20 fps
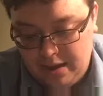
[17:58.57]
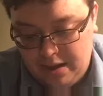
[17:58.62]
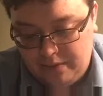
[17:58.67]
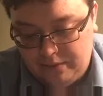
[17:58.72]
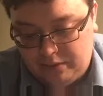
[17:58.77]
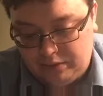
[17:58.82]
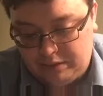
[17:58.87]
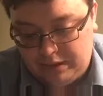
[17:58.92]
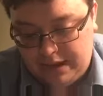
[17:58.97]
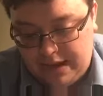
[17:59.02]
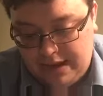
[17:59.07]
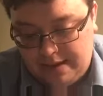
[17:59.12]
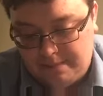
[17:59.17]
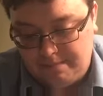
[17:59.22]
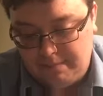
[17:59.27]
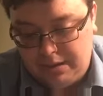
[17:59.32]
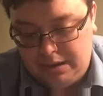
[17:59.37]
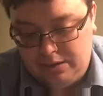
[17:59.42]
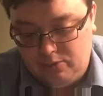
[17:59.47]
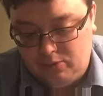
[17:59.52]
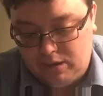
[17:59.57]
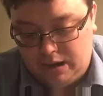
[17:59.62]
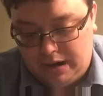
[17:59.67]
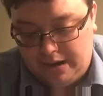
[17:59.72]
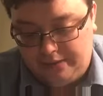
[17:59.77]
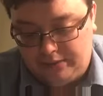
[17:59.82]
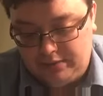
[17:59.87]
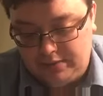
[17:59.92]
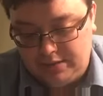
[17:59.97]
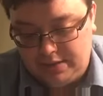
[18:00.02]
for they had many
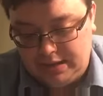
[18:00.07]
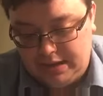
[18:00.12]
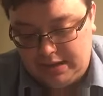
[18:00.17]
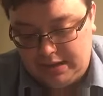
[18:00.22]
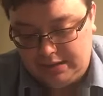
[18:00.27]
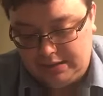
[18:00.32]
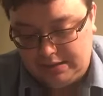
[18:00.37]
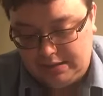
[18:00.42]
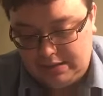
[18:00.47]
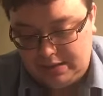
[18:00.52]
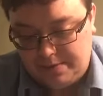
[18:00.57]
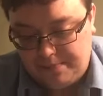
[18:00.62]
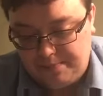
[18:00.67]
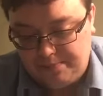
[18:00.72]
wives and sons.